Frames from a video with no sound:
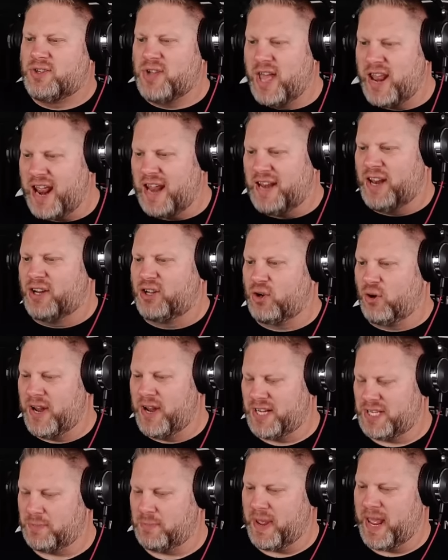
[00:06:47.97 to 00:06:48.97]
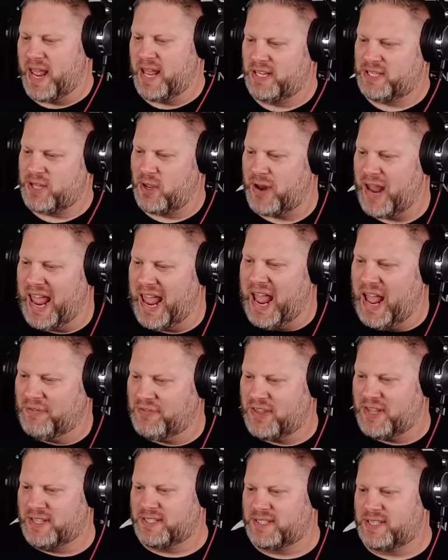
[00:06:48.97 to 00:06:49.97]
Shout out to Greece, man. Let's go to
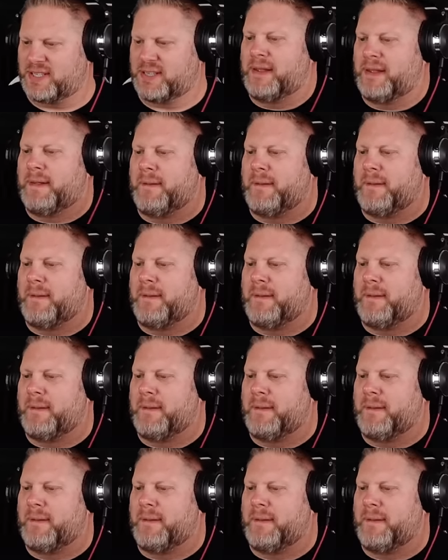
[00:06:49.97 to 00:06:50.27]
Athens.